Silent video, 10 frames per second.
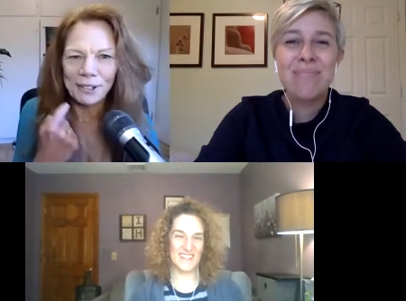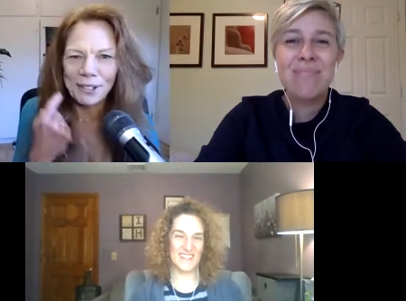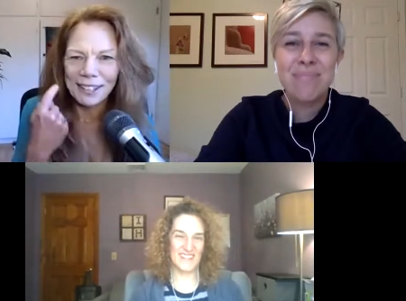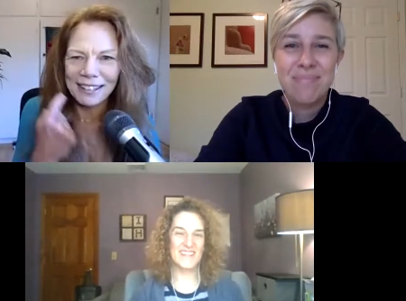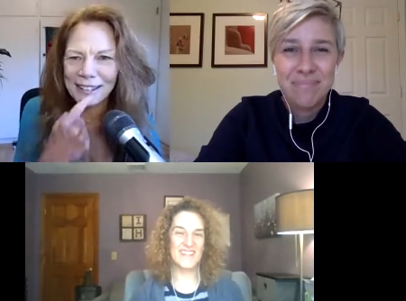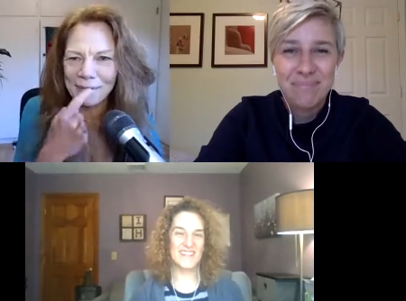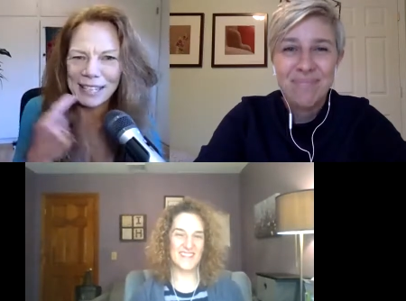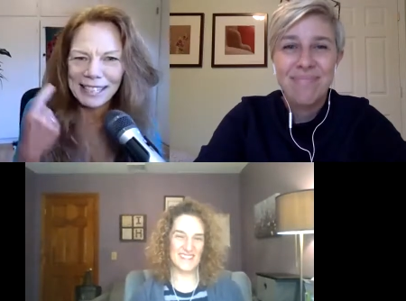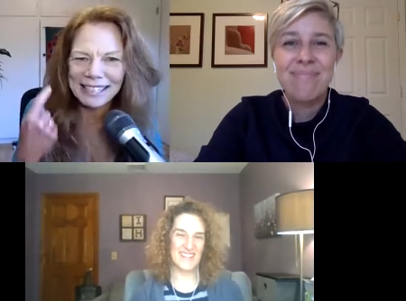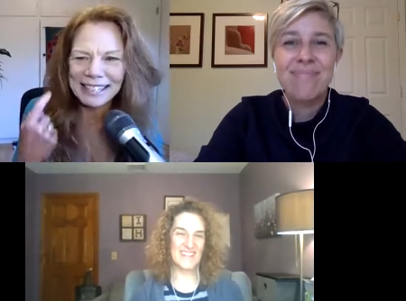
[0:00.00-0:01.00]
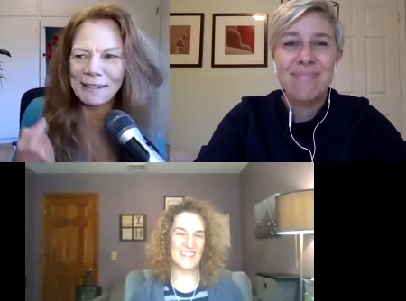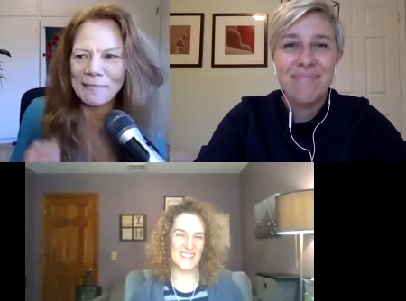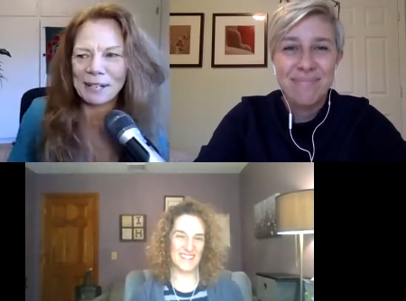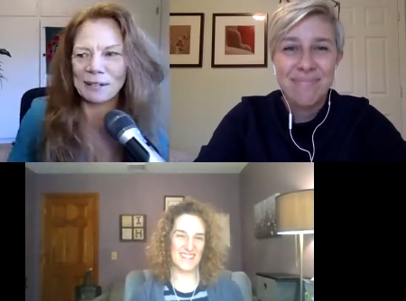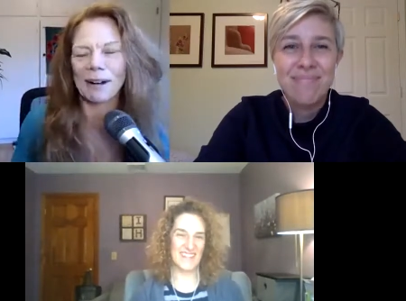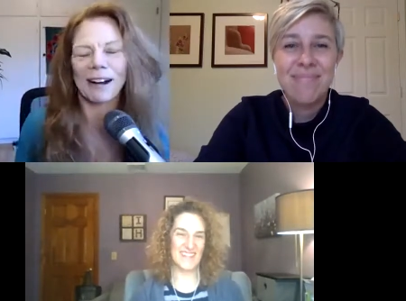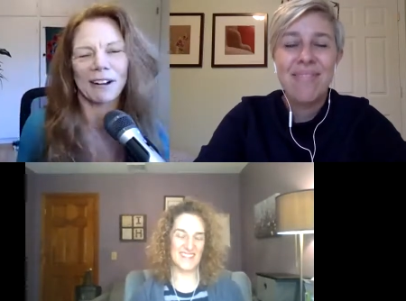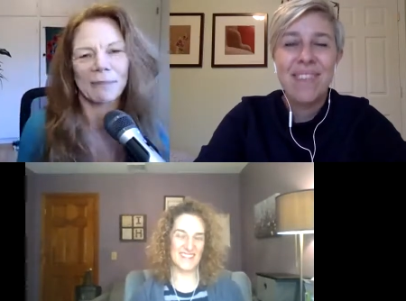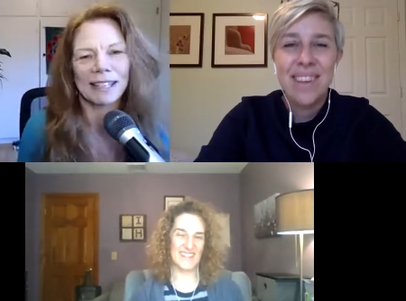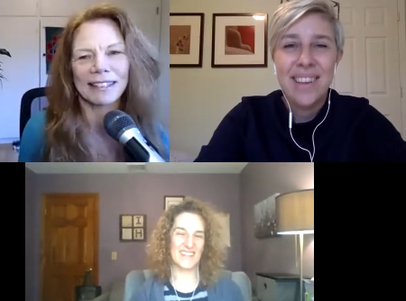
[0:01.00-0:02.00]
Speaker 1: so that somebody can see my
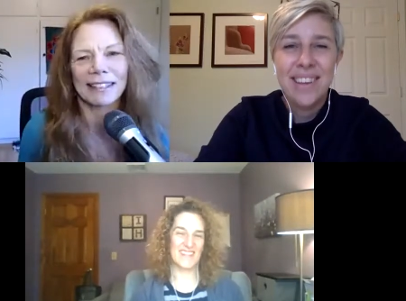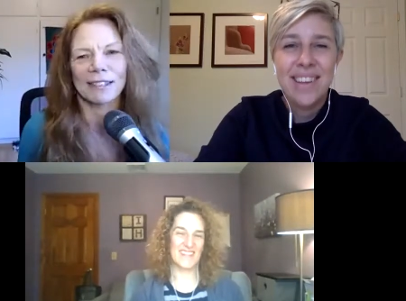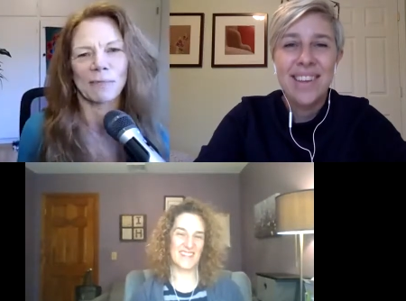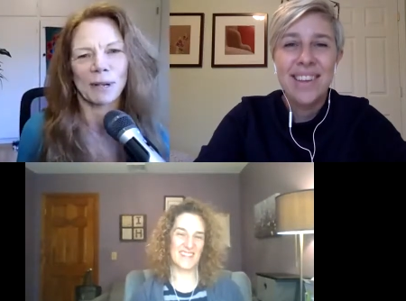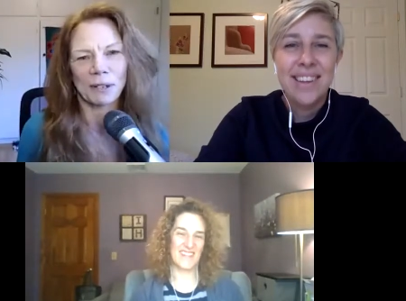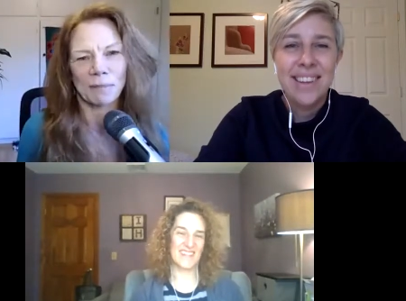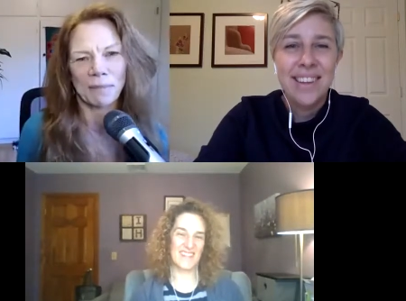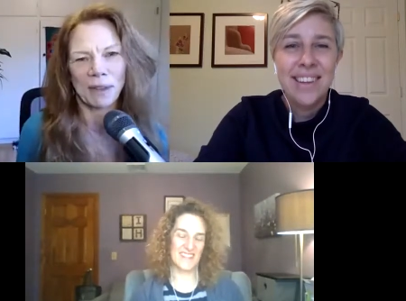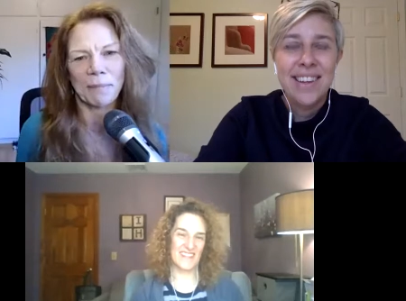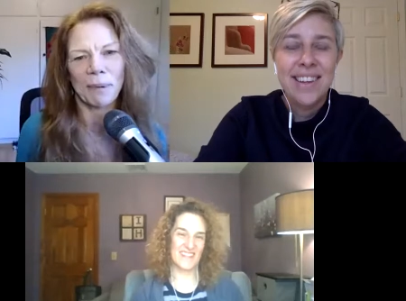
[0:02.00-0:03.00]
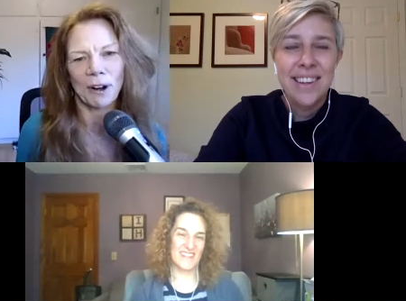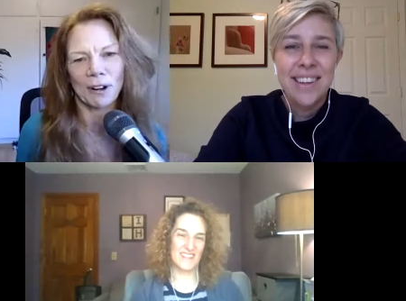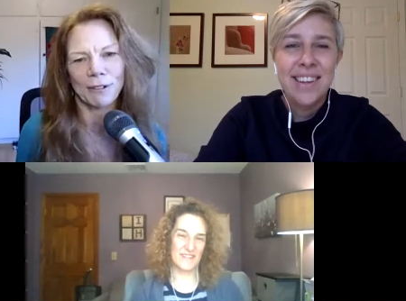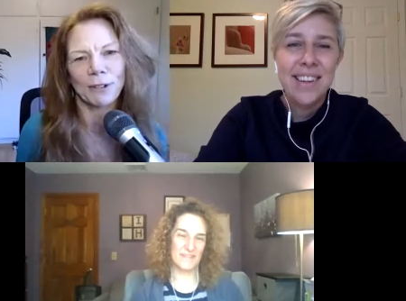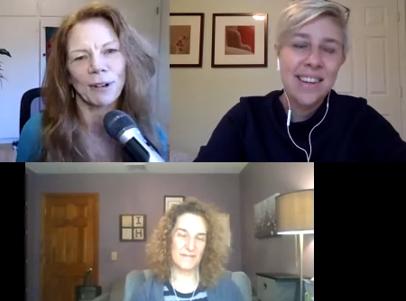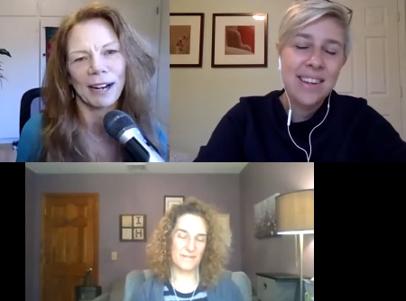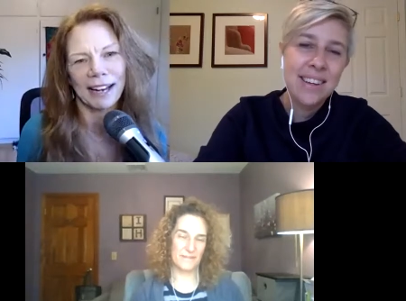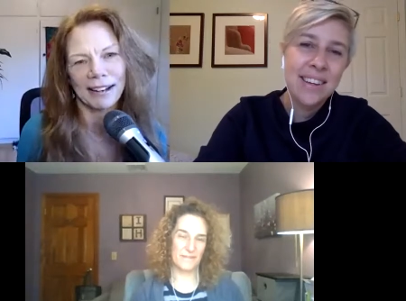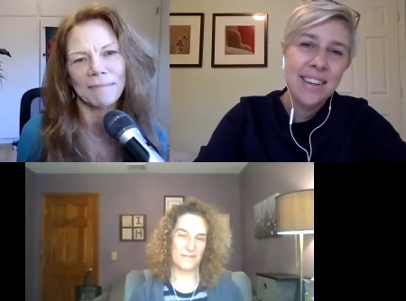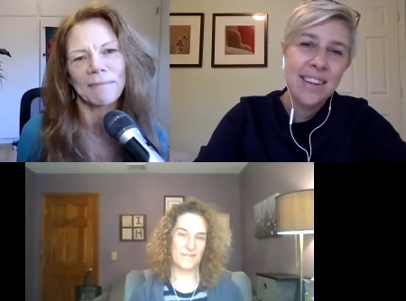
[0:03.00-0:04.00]
smile because it's so much a, a part of who I
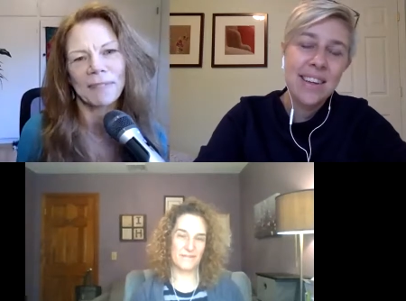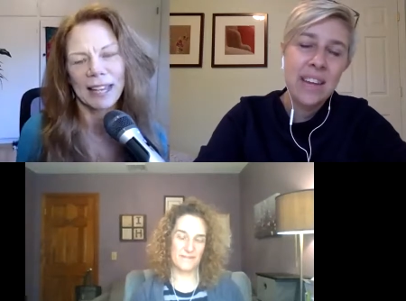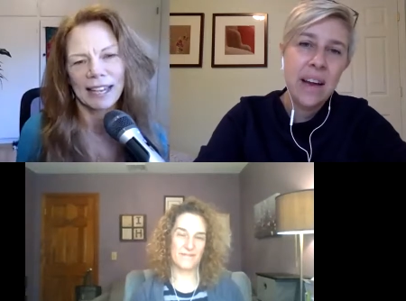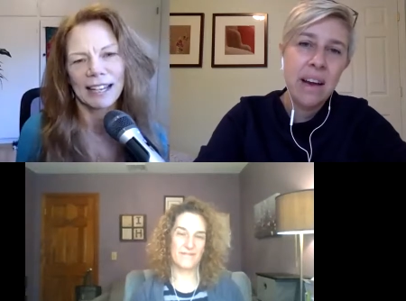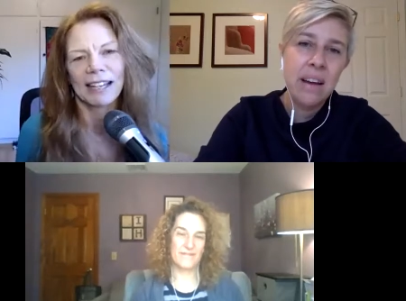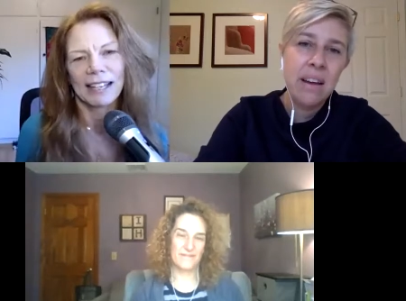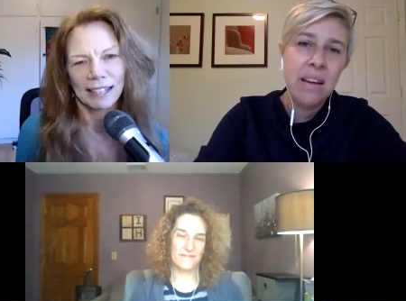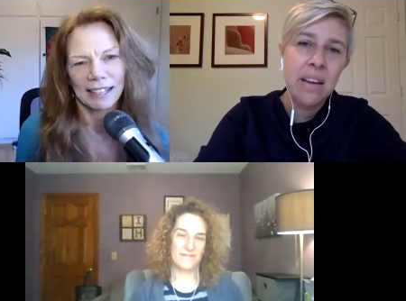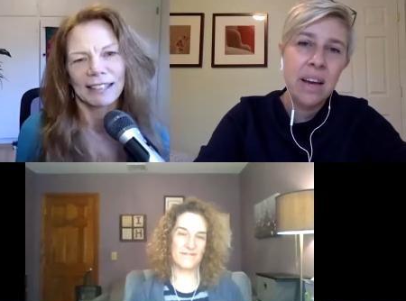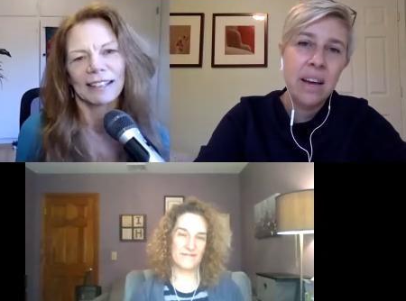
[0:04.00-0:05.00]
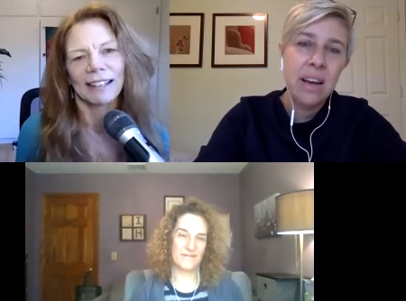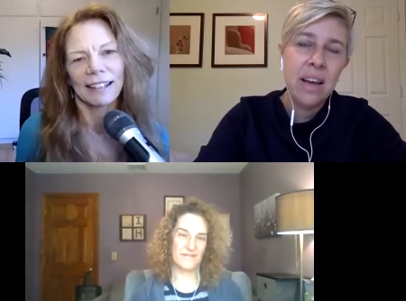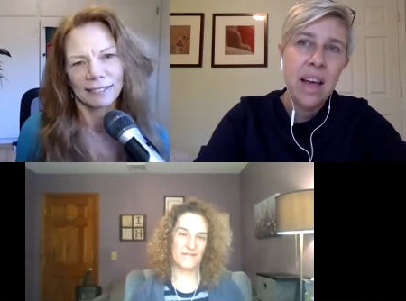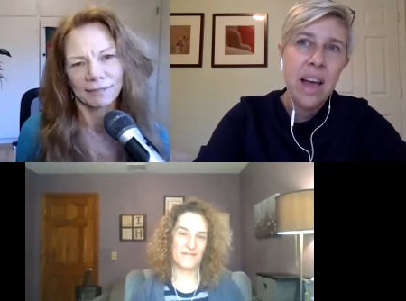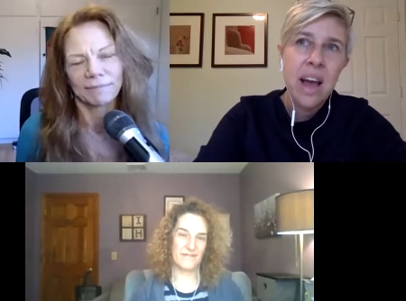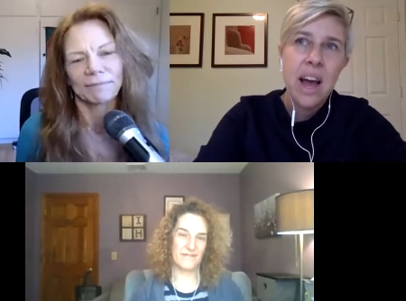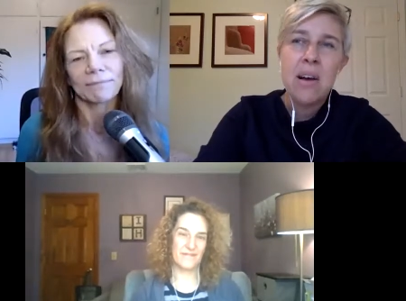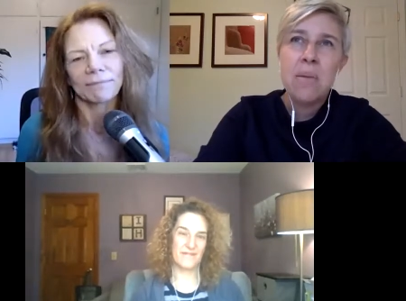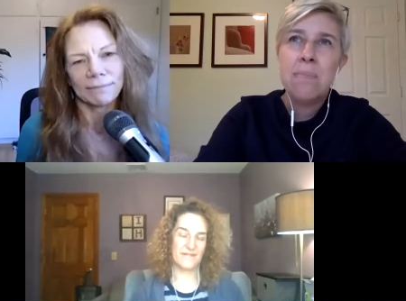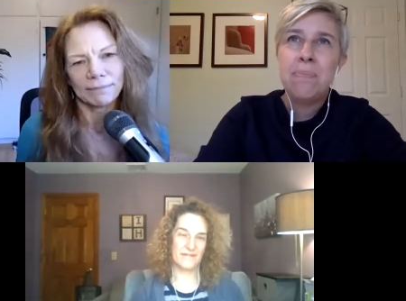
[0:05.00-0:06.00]
am.
Speaker 2: Yeah. Yeah. yeah.
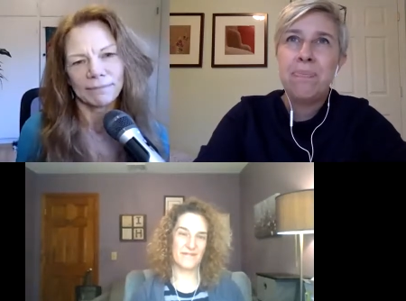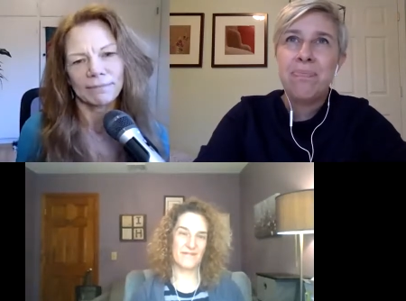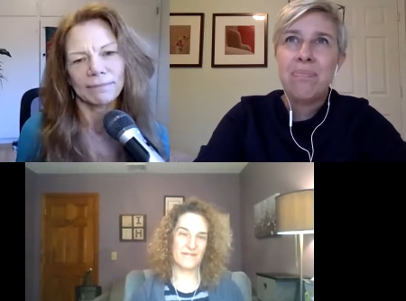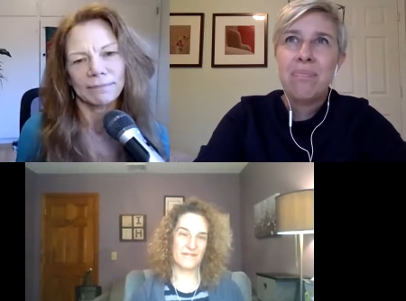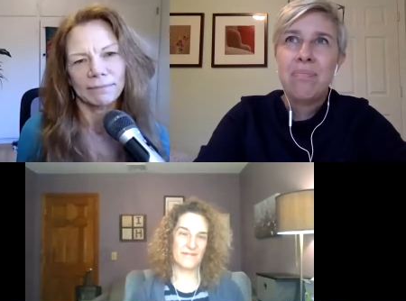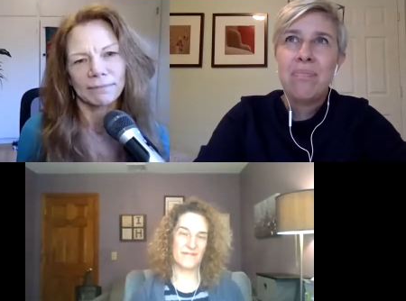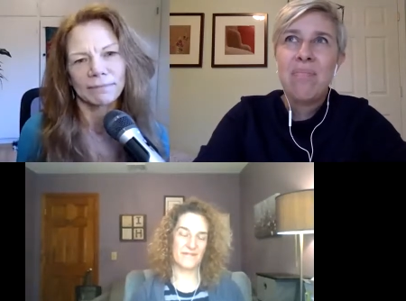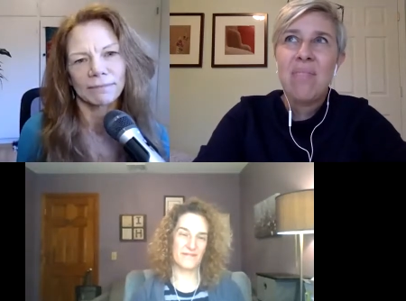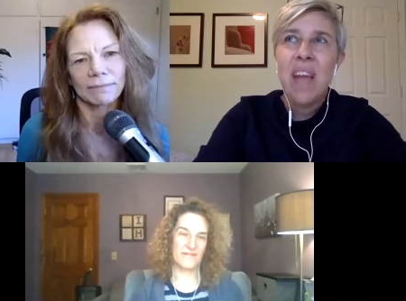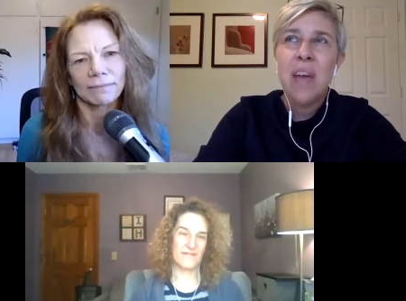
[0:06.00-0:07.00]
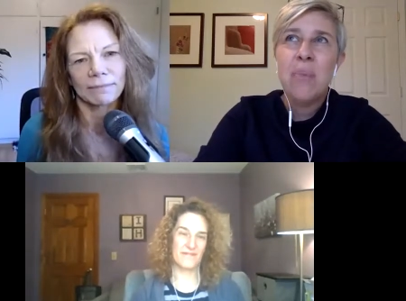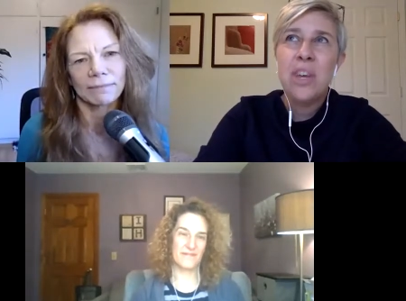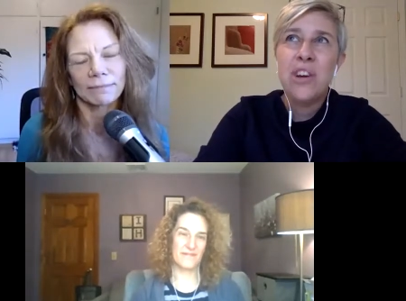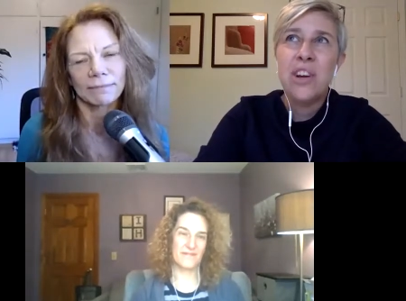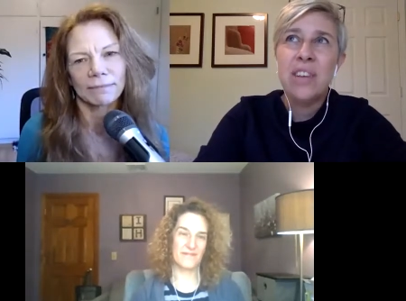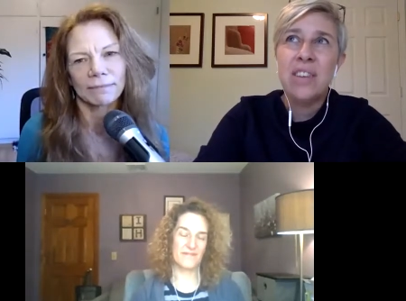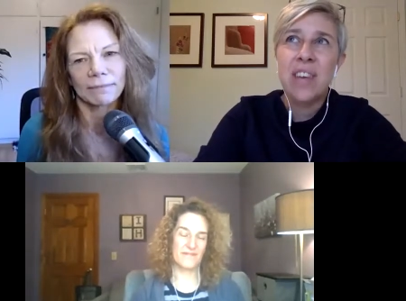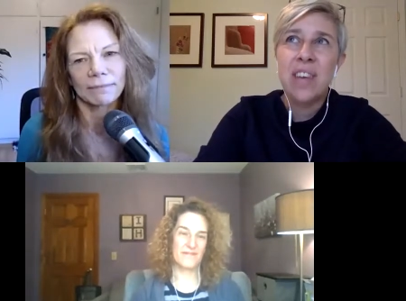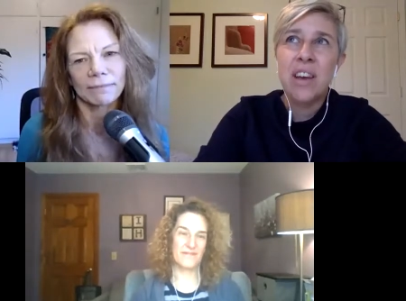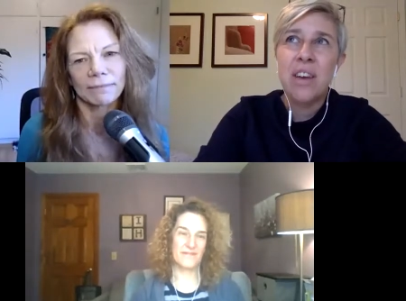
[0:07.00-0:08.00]
Um, I'm curious,
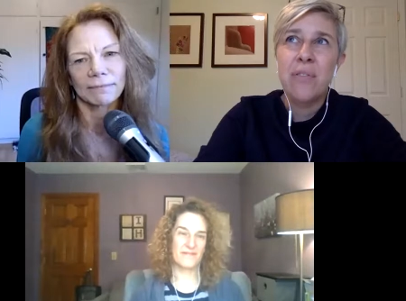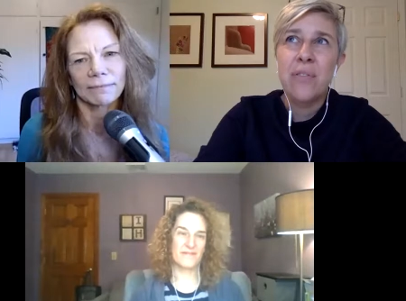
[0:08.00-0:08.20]
like